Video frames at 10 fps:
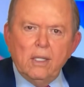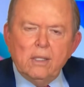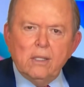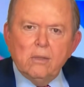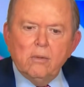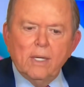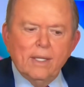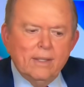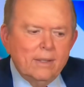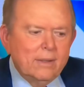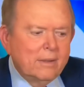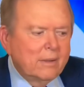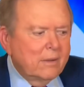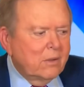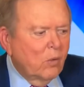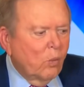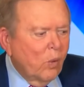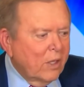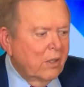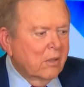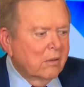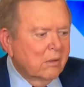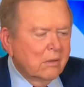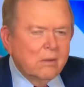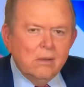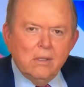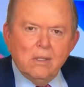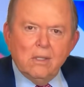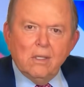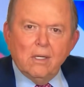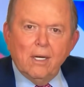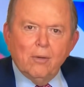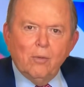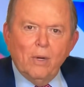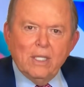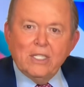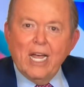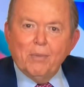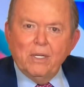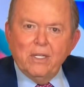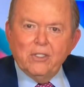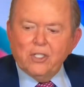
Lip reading: to wonder what has happened to this